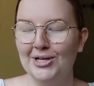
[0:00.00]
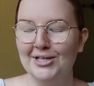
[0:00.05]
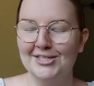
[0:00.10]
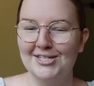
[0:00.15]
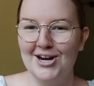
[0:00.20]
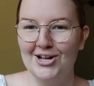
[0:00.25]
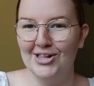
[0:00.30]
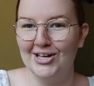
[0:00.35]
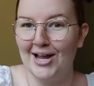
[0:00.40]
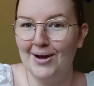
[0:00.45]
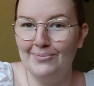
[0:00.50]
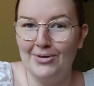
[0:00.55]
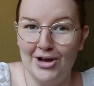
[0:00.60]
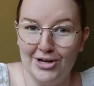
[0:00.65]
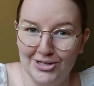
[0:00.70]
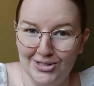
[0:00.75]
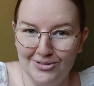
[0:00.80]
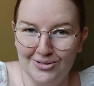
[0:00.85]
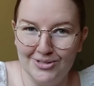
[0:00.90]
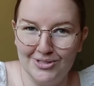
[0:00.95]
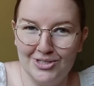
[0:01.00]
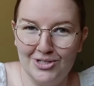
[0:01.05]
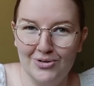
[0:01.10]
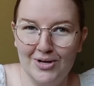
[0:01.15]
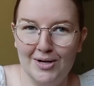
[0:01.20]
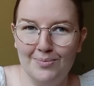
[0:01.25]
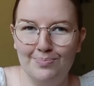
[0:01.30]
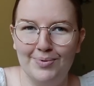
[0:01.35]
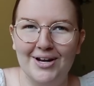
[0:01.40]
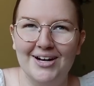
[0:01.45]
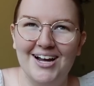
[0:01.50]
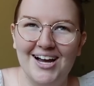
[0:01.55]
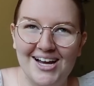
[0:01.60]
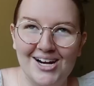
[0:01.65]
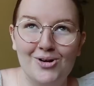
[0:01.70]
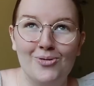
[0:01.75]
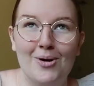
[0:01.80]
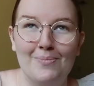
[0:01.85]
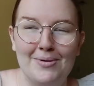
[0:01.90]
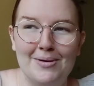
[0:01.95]
It's not like I'm not used to it, but I
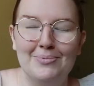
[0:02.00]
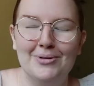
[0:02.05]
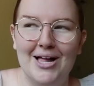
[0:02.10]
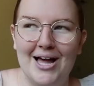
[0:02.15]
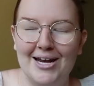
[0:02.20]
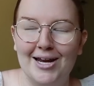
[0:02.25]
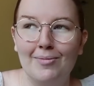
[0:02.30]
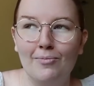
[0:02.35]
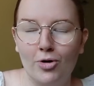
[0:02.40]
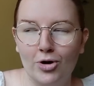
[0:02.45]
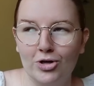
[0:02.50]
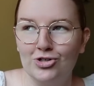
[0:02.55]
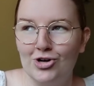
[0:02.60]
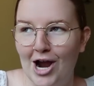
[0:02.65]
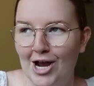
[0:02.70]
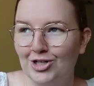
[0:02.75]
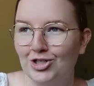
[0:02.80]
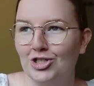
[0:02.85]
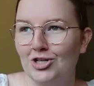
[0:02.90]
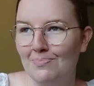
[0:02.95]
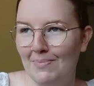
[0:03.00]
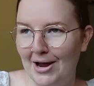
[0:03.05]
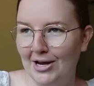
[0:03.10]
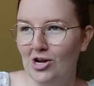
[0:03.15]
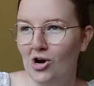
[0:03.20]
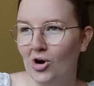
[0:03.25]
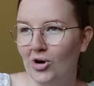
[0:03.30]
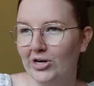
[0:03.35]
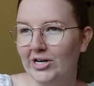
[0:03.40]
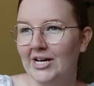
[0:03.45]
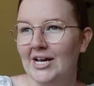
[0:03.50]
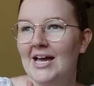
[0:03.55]
don't want people adding more trash to my yard.